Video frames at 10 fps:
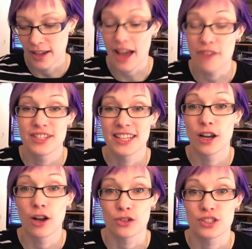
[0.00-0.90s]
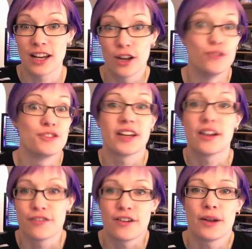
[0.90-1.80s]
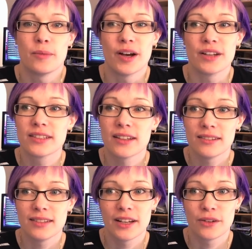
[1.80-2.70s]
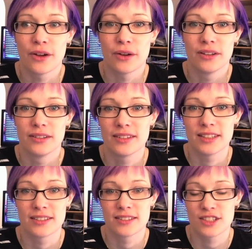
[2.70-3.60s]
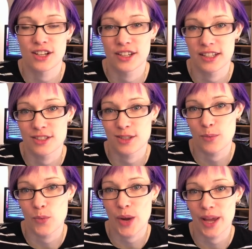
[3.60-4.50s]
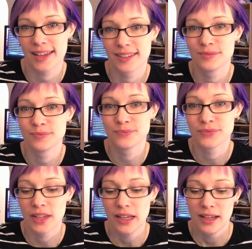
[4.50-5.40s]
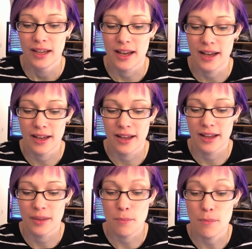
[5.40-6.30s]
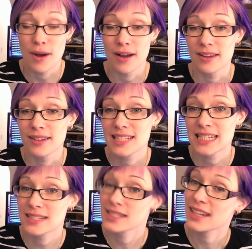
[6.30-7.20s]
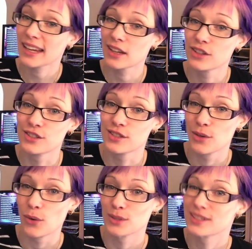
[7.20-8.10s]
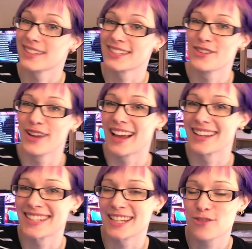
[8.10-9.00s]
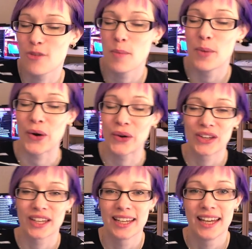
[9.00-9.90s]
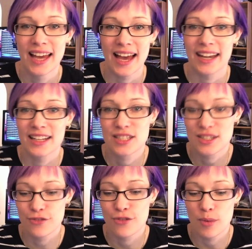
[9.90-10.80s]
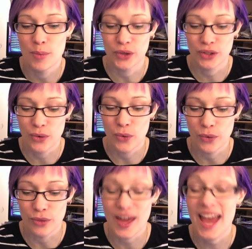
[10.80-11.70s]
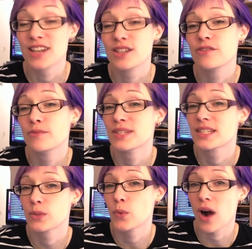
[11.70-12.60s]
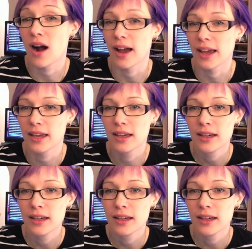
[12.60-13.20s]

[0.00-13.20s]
I've seen a lot. I love sci-fi, but I don't know, this stuck in some way. My second alternate reality is from a book. And it's from a book called The End of Mr. Y.